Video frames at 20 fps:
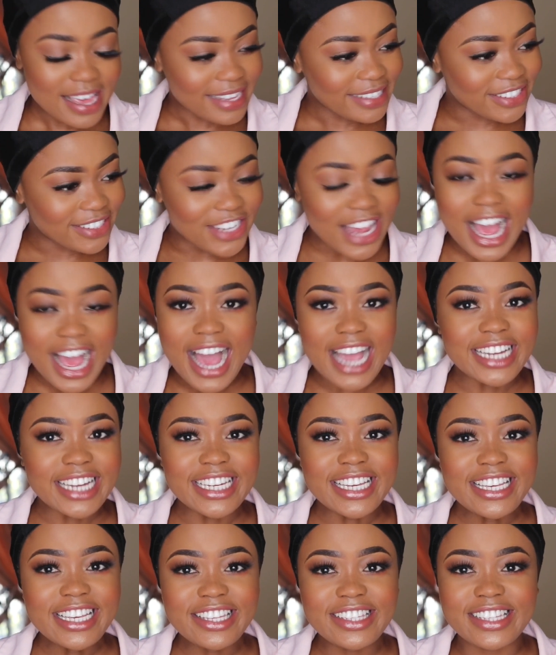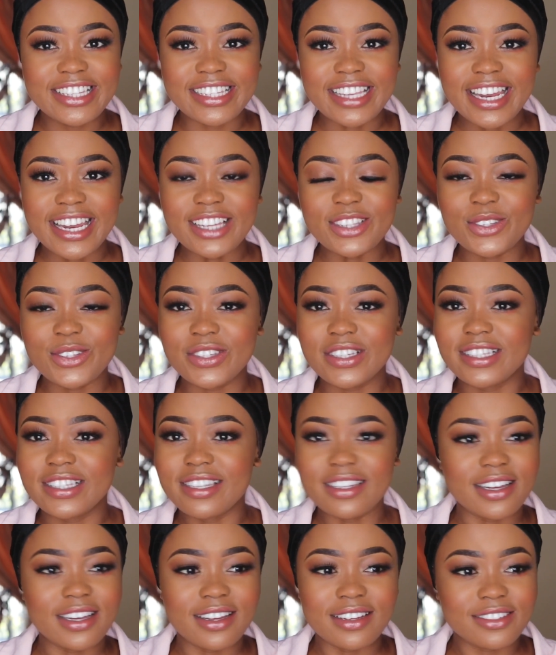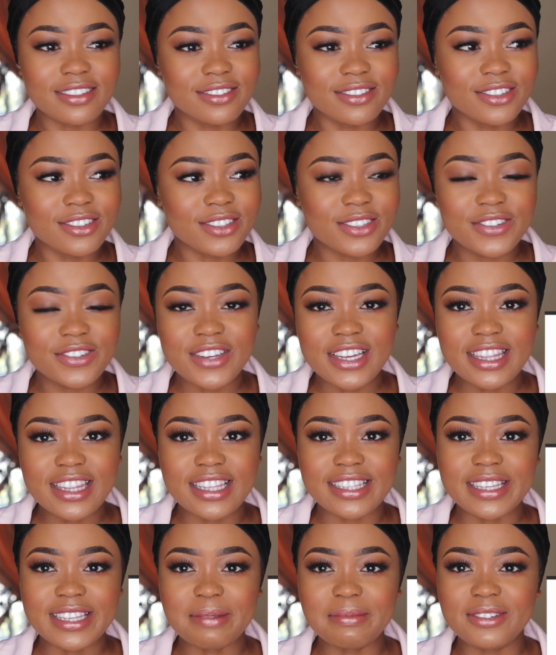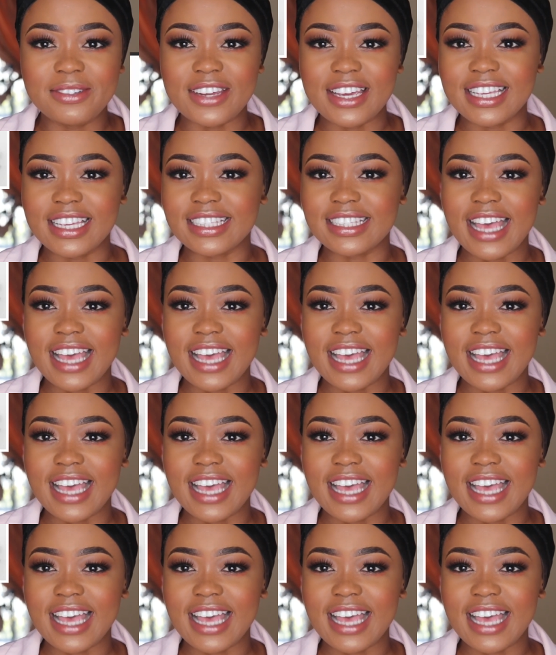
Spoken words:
Chinese decided to to create the same dress,